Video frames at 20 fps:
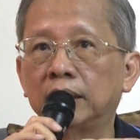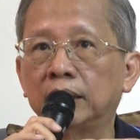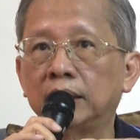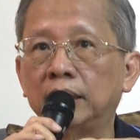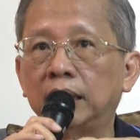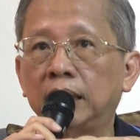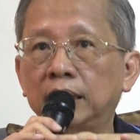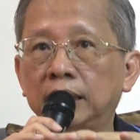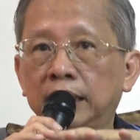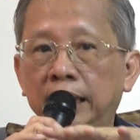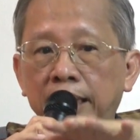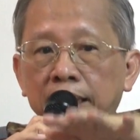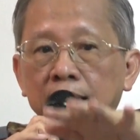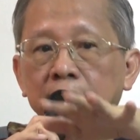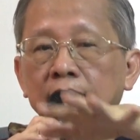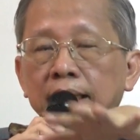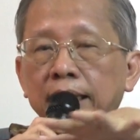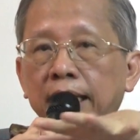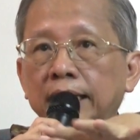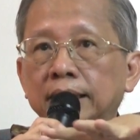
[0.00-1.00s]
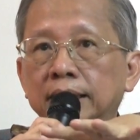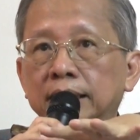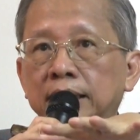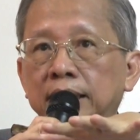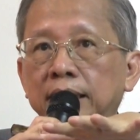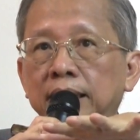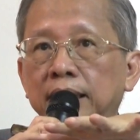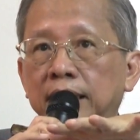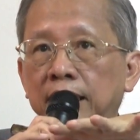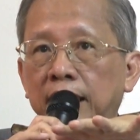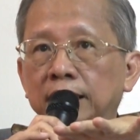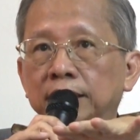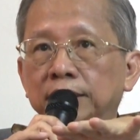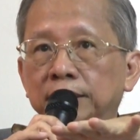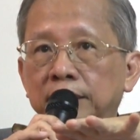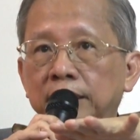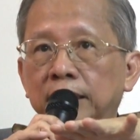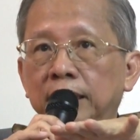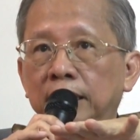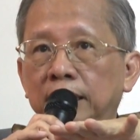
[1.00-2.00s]
Then the intensity, like you
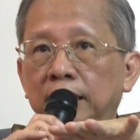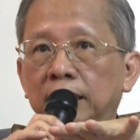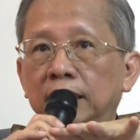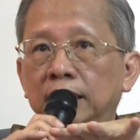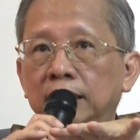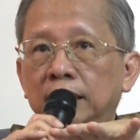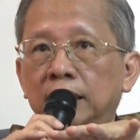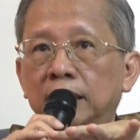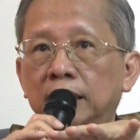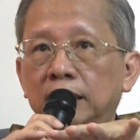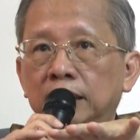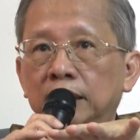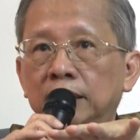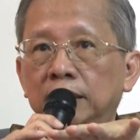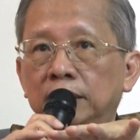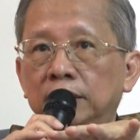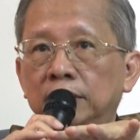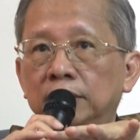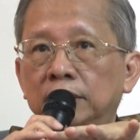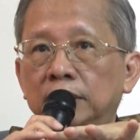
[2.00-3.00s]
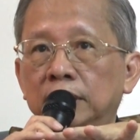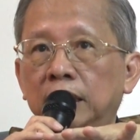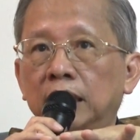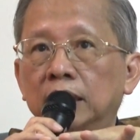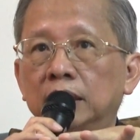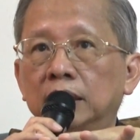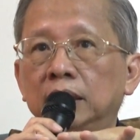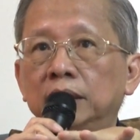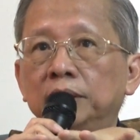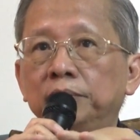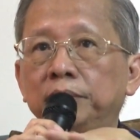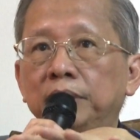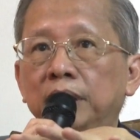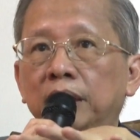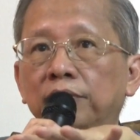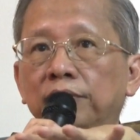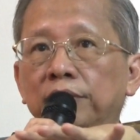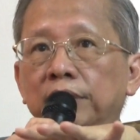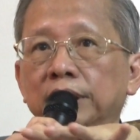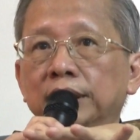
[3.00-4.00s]
say, you suddenly
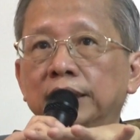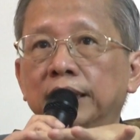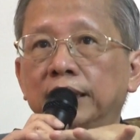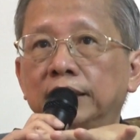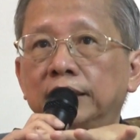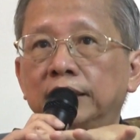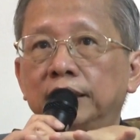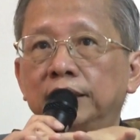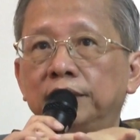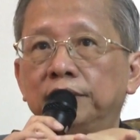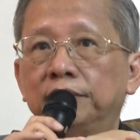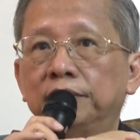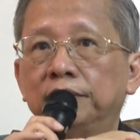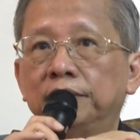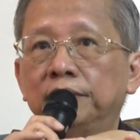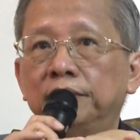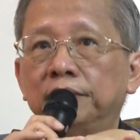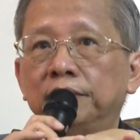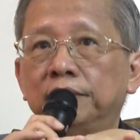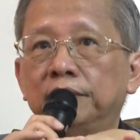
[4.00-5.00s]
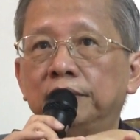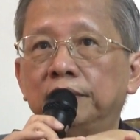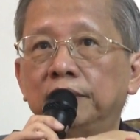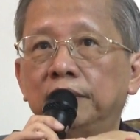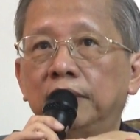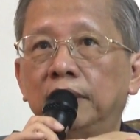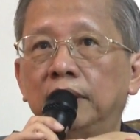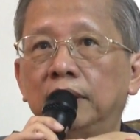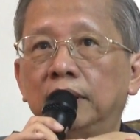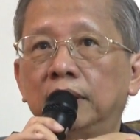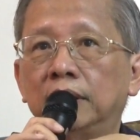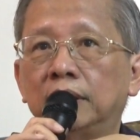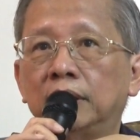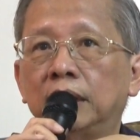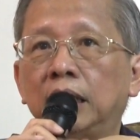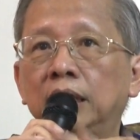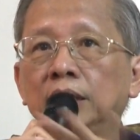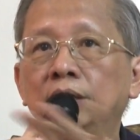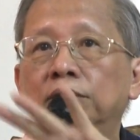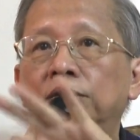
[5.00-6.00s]
become very sensitive.
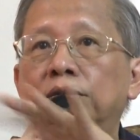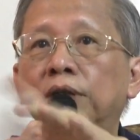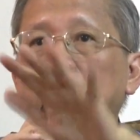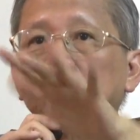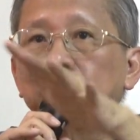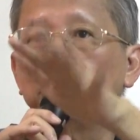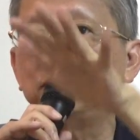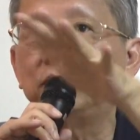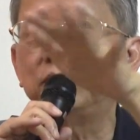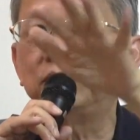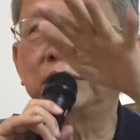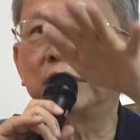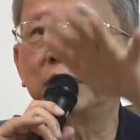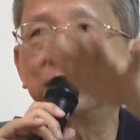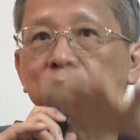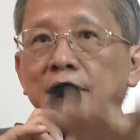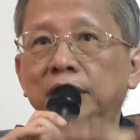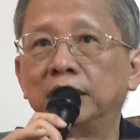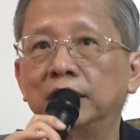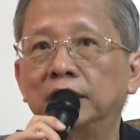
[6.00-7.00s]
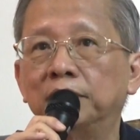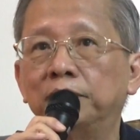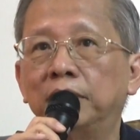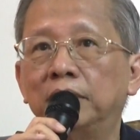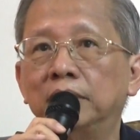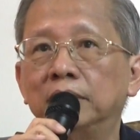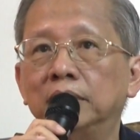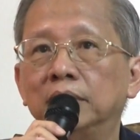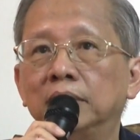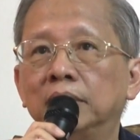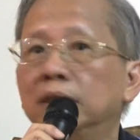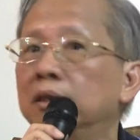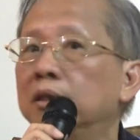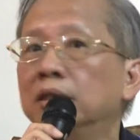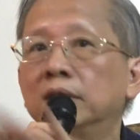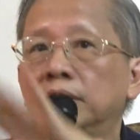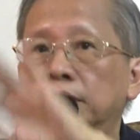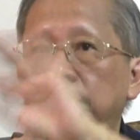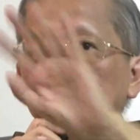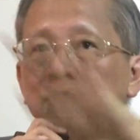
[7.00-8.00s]
Then you try to do something about it.
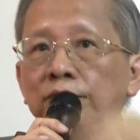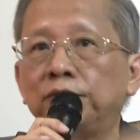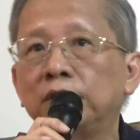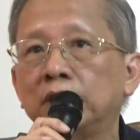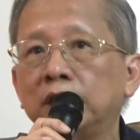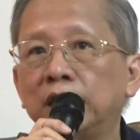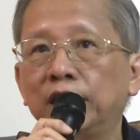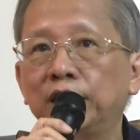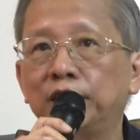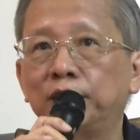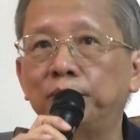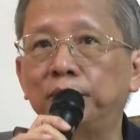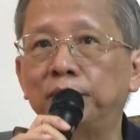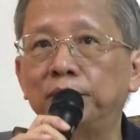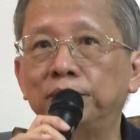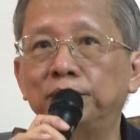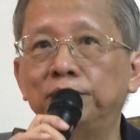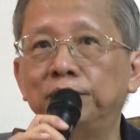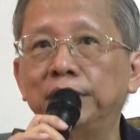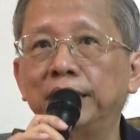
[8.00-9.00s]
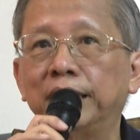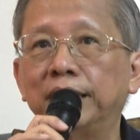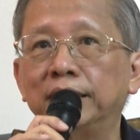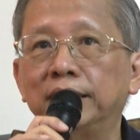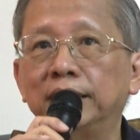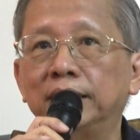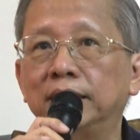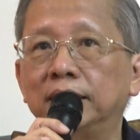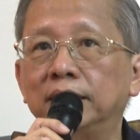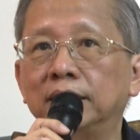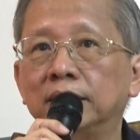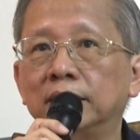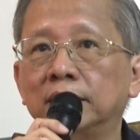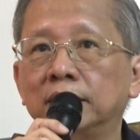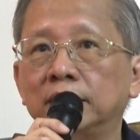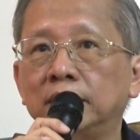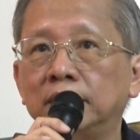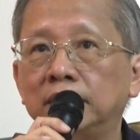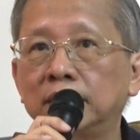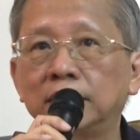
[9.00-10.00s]
Forget about doing anything.
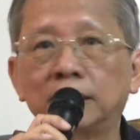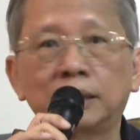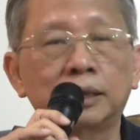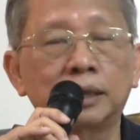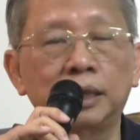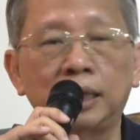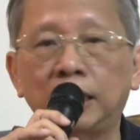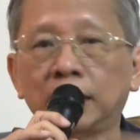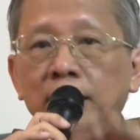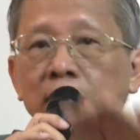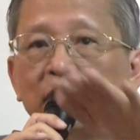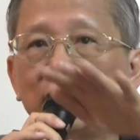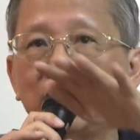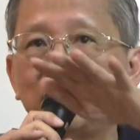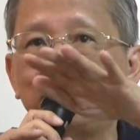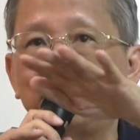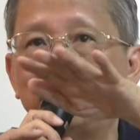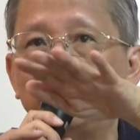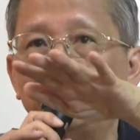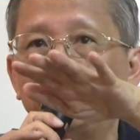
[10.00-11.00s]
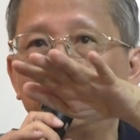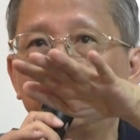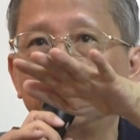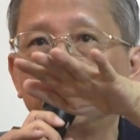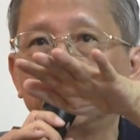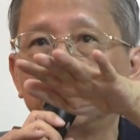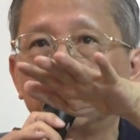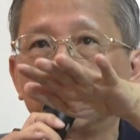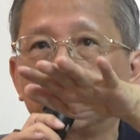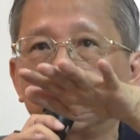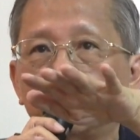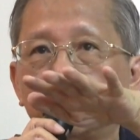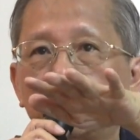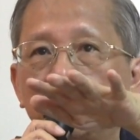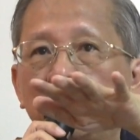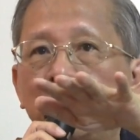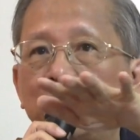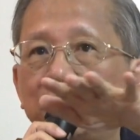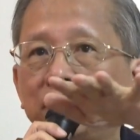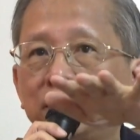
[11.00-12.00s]
Just let it happen.
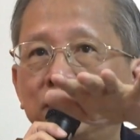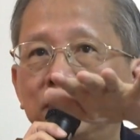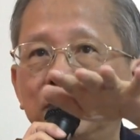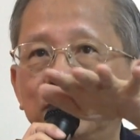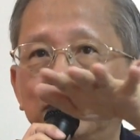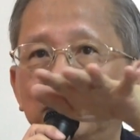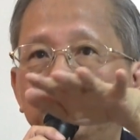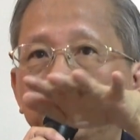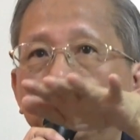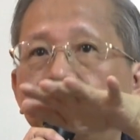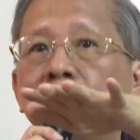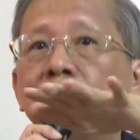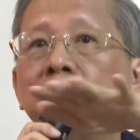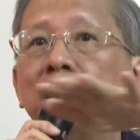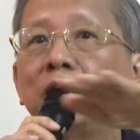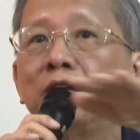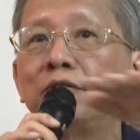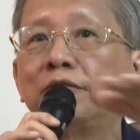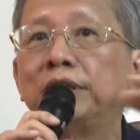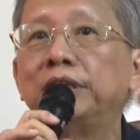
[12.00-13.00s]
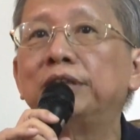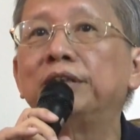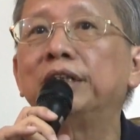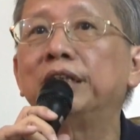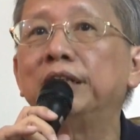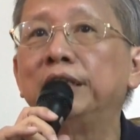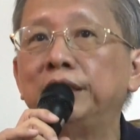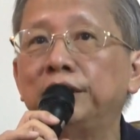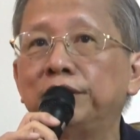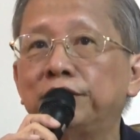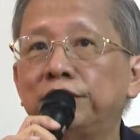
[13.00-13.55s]
Let it go through. Because you haven't really